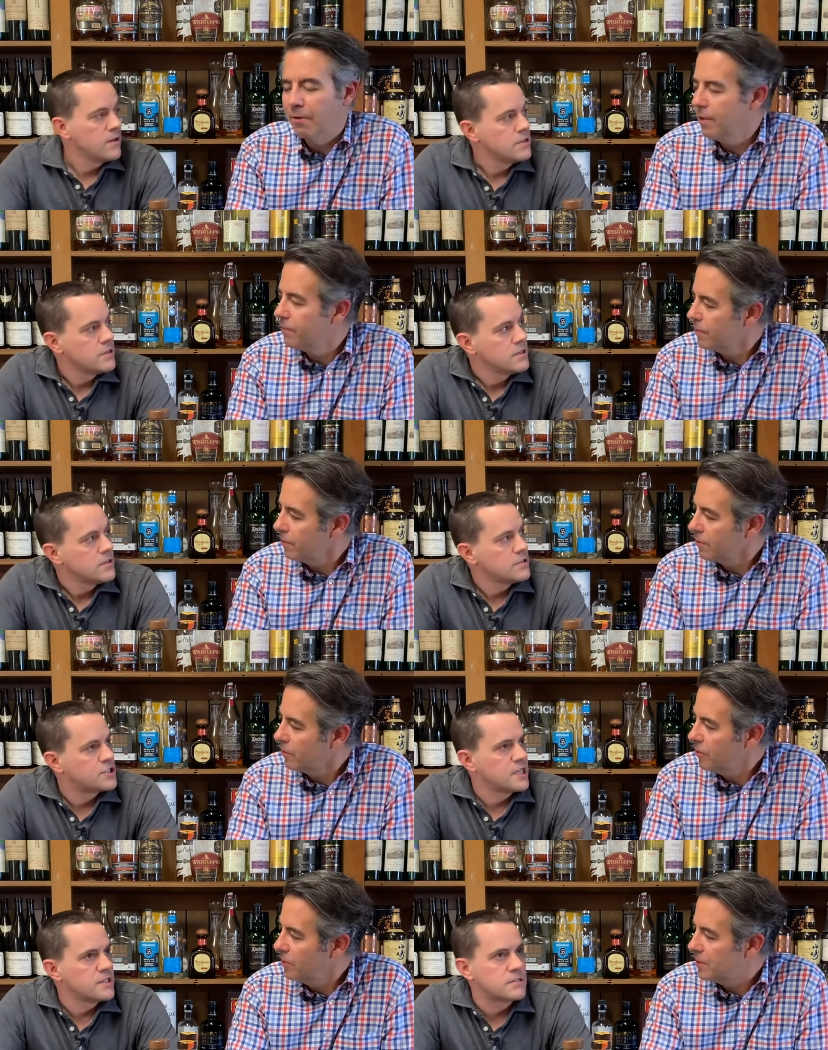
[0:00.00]
Speaker 1: in it for a
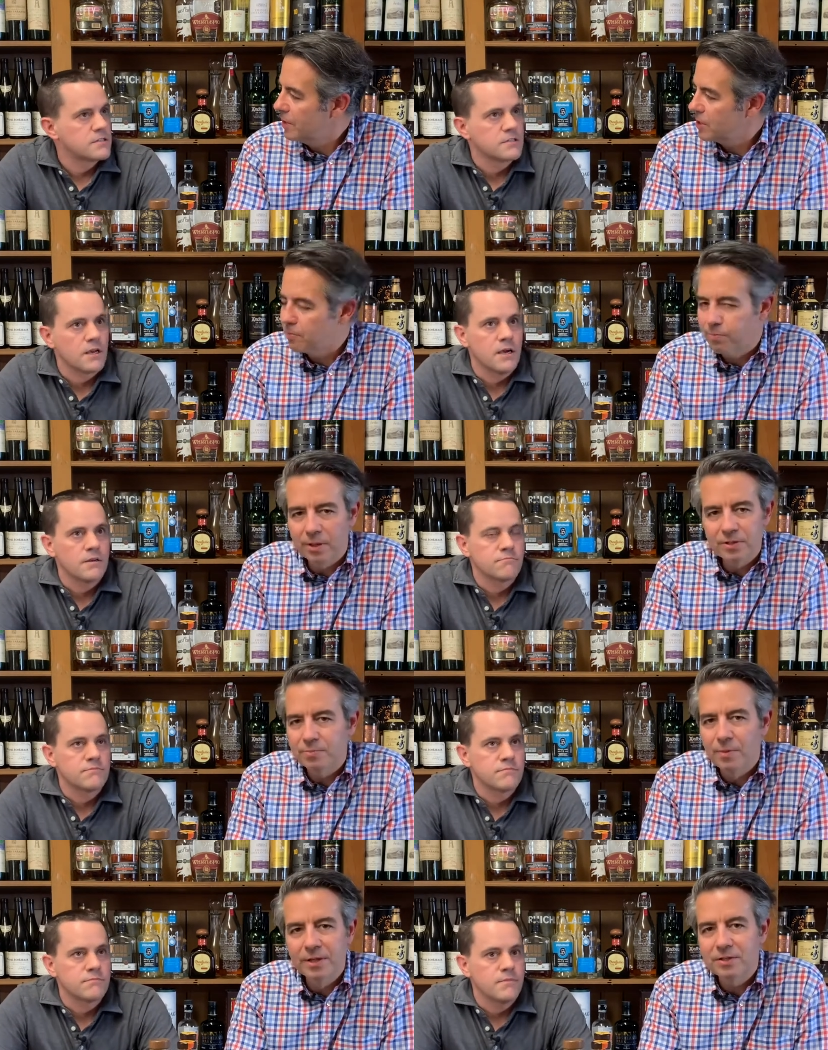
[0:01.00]
Since, good six
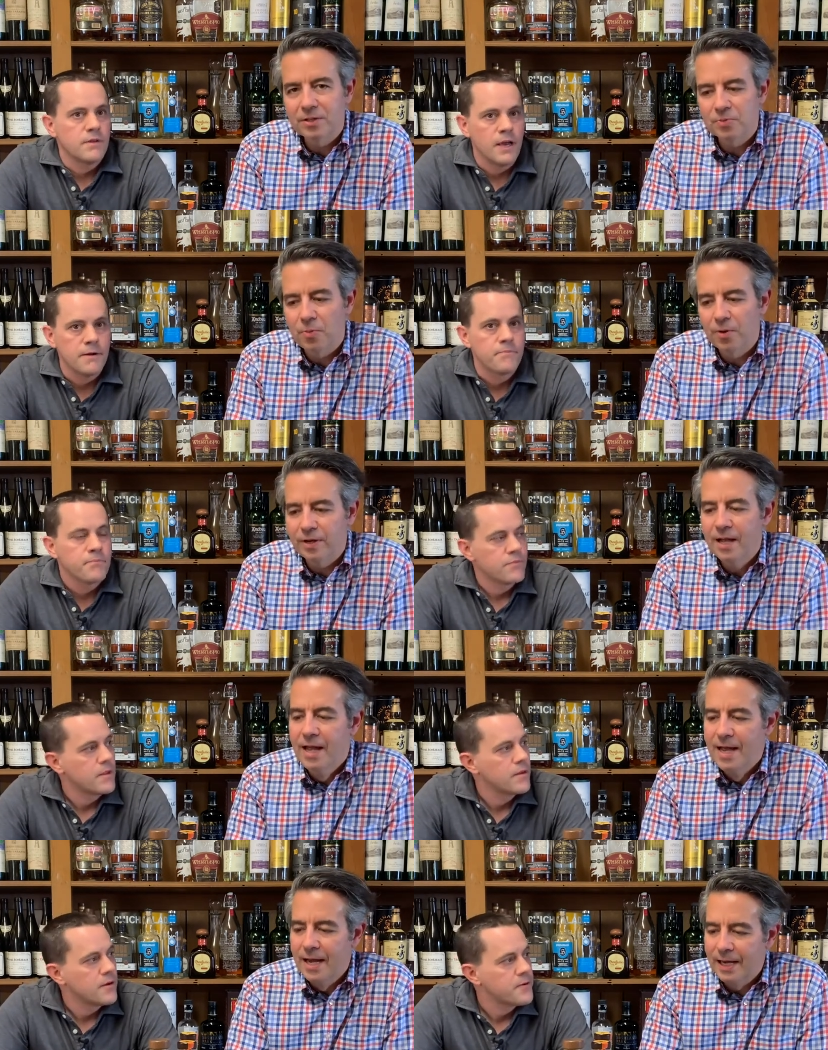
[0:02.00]
plus months at this yeah. point.
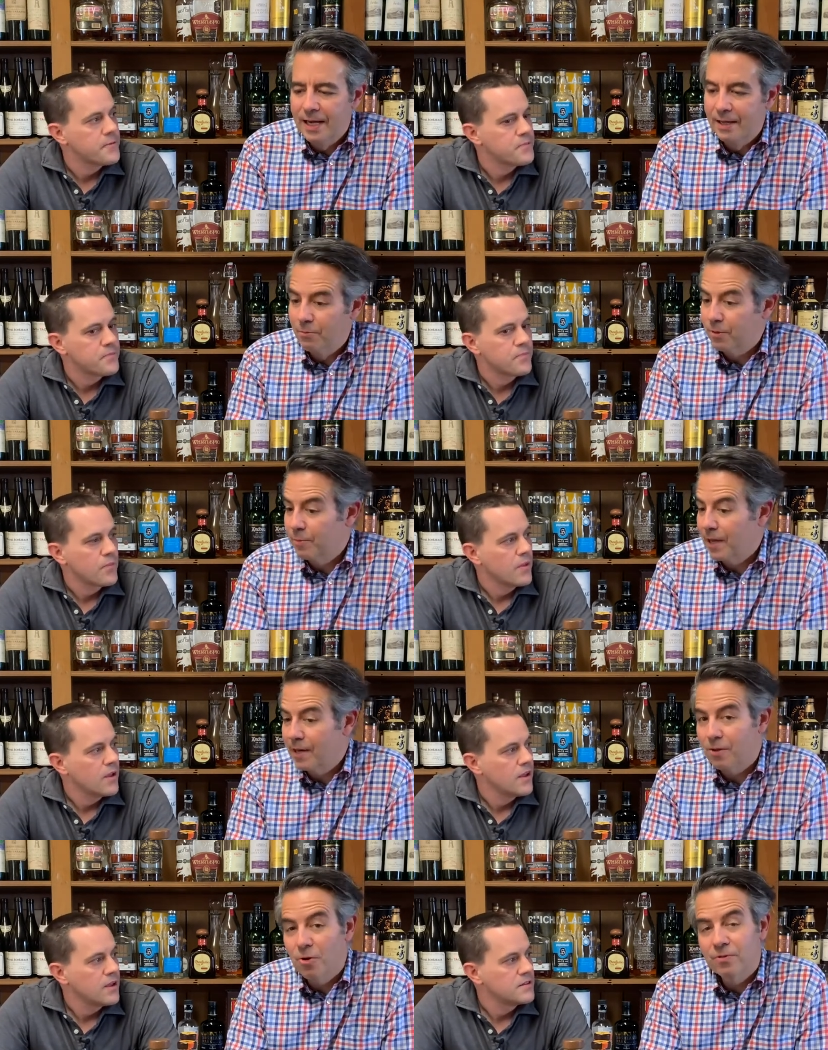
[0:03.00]
Uh, and we're going to be
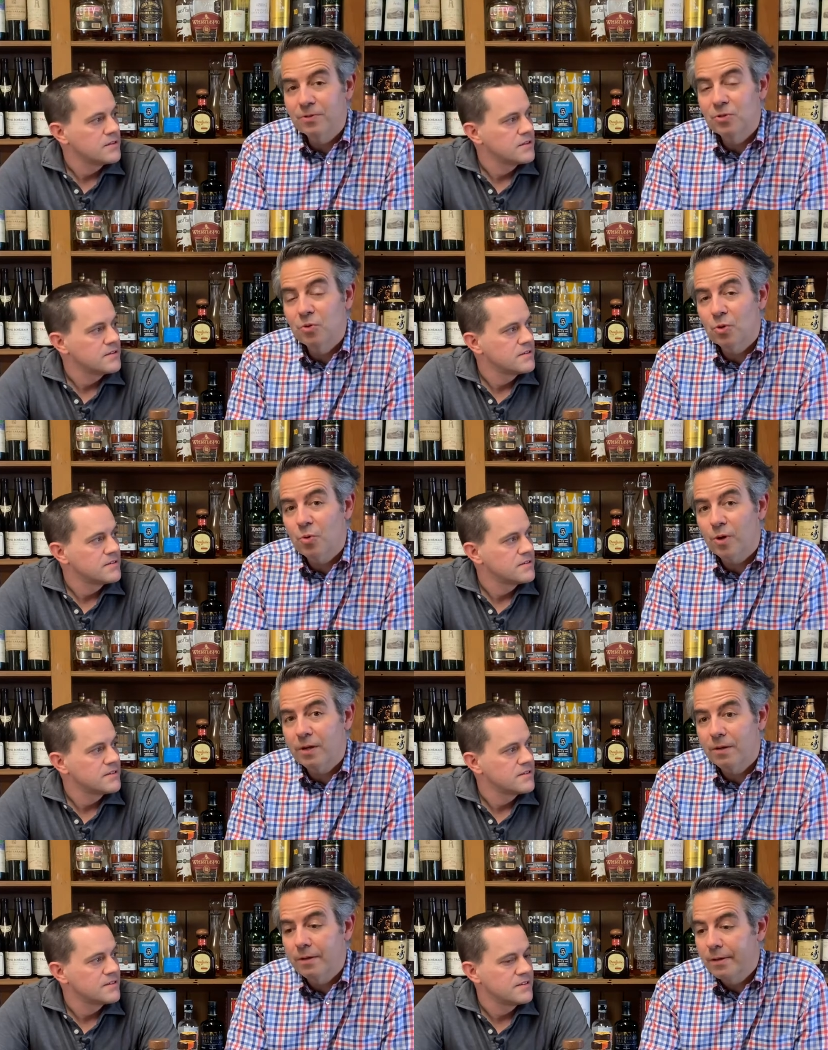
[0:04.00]
heading over to do a
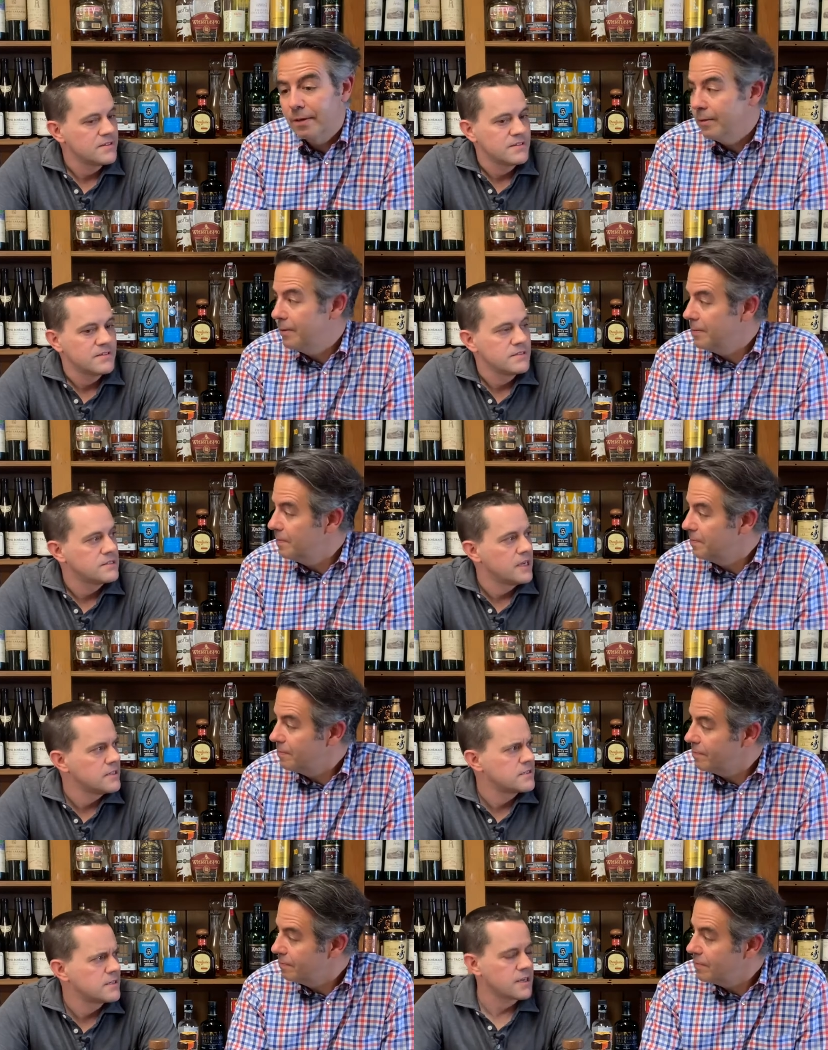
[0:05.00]
quick uh,
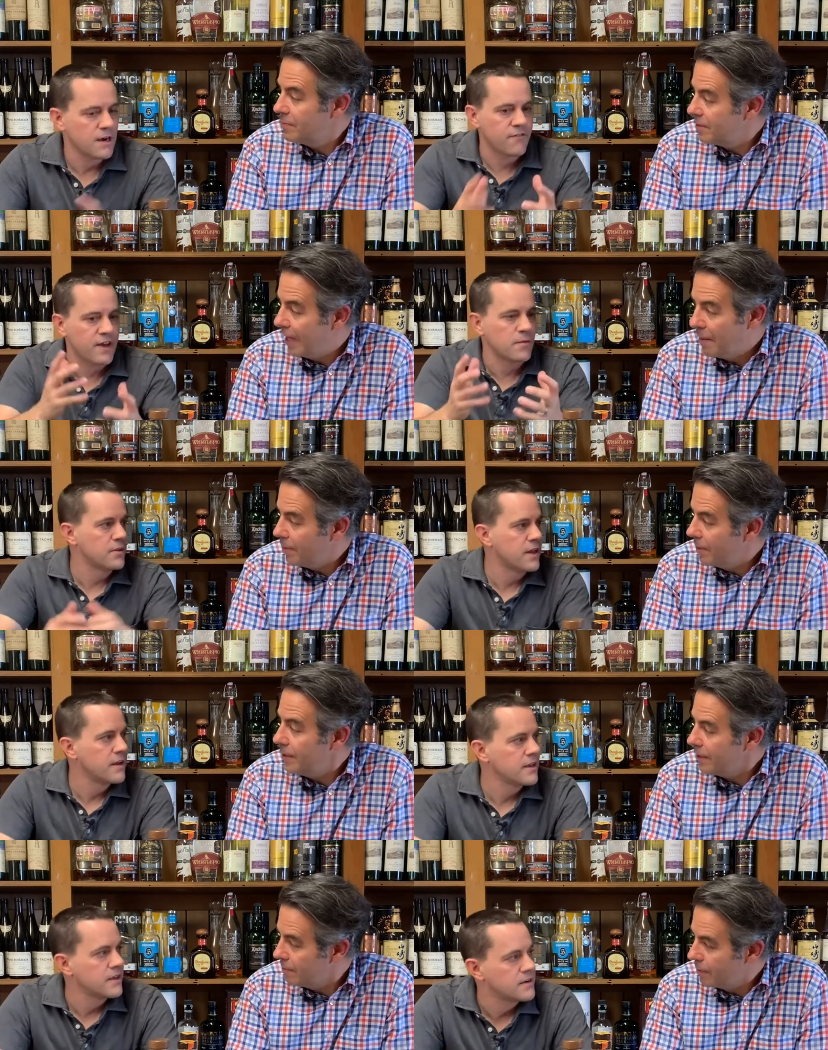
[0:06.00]
taste
Speaker 2: and kind of final
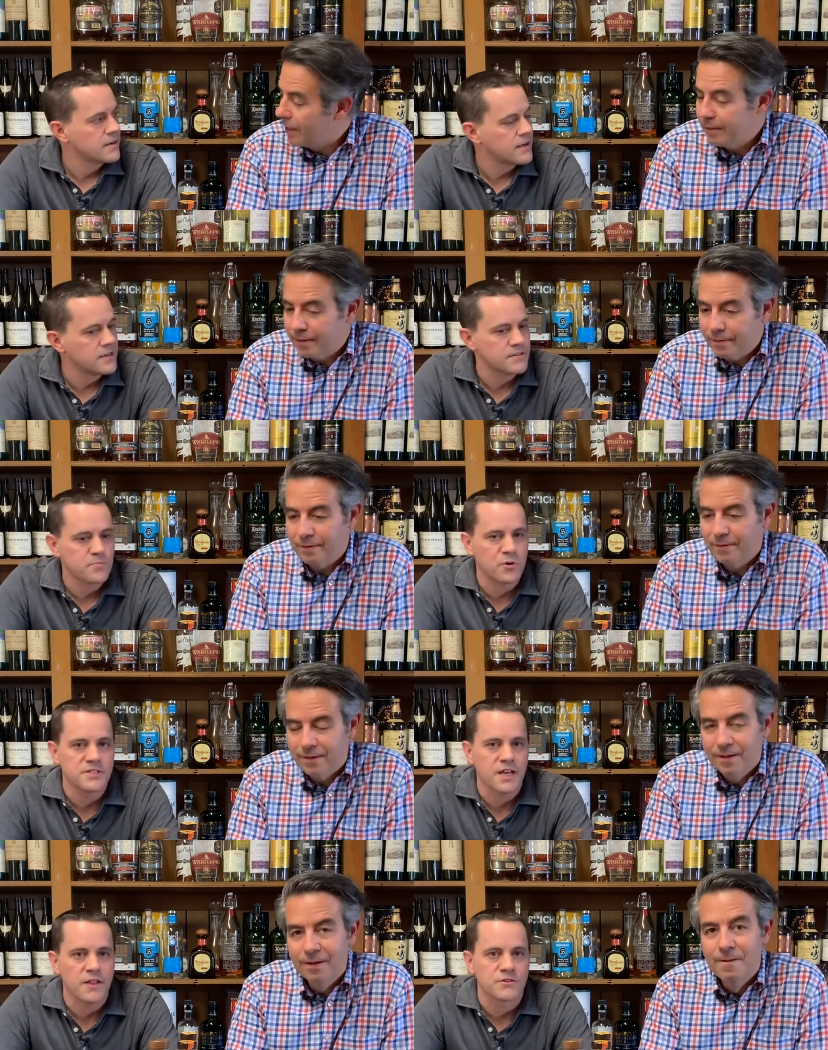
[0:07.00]
blending and, and, blending. and, put
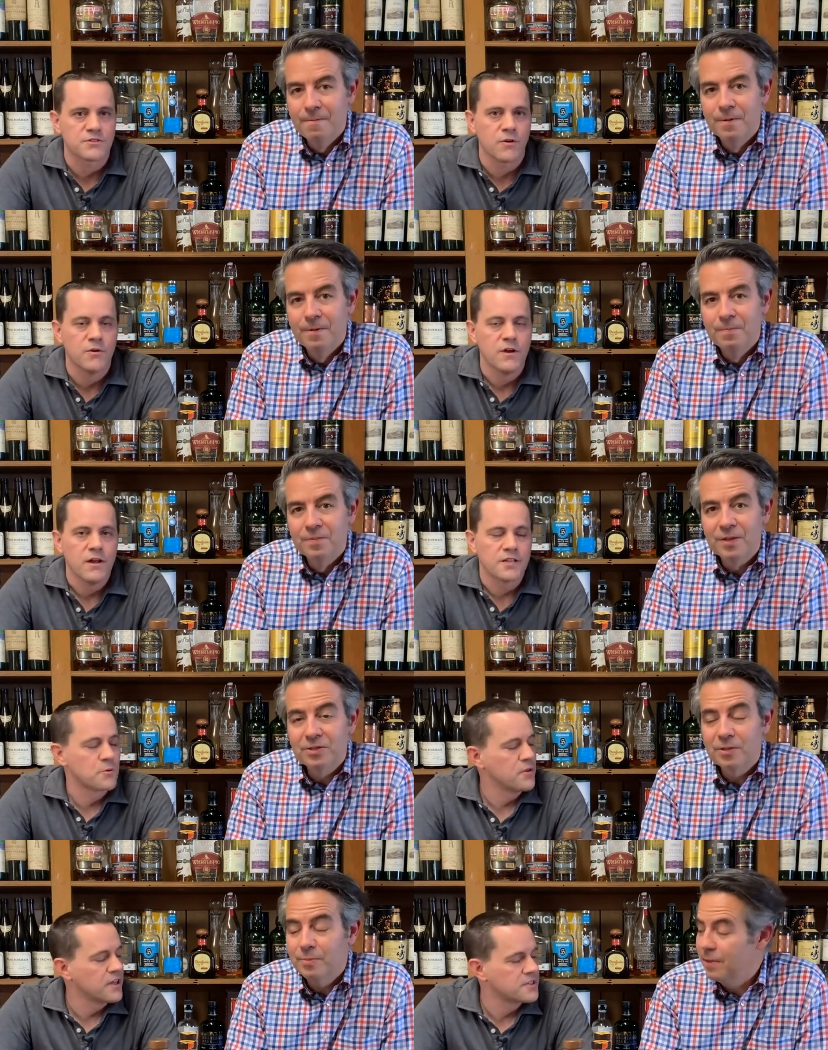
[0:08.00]
it together. So that's, that's
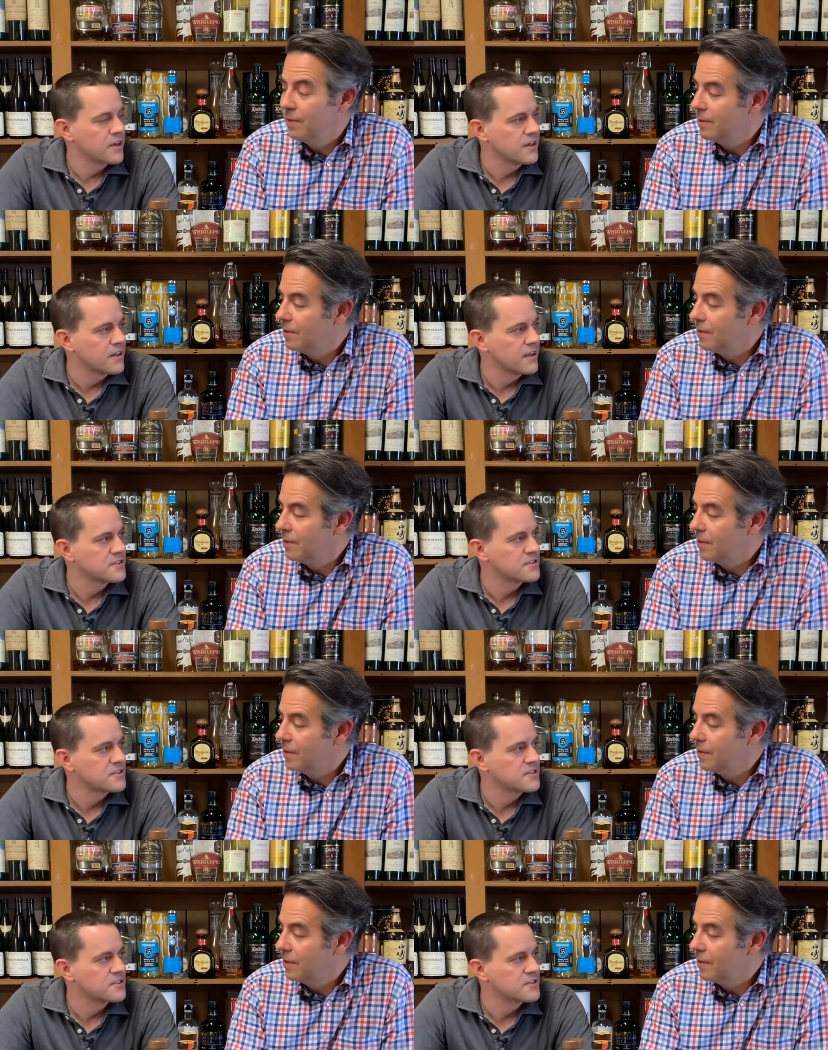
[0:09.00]
a really be, exciting thing. It's